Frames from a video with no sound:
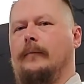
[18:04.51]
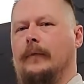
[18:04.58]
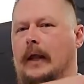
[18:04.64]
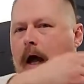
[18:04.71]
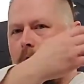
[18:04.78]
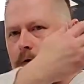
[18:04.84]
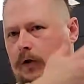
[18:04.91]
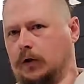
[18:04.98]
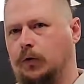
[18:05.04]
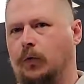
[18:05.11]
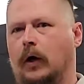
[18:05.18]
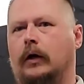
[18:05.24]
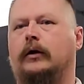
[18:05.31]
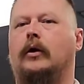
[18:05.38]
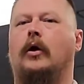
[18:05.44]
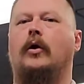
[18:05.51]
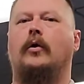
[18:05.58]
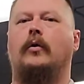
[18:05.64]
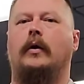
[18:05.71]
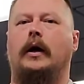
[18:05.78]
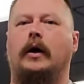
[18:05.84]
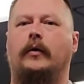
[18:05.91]
Now it's throughout the
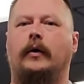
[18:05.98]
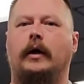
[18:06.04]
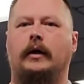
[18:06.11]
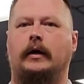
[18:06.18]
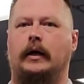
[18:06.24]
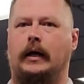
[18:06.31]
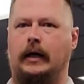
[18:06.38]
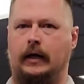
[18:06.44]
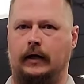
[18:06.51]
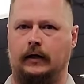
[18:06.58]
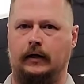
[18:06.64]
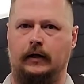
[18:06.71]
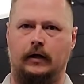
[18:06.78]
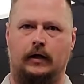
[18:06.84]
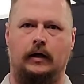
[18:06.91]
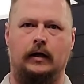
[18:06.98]
whole area and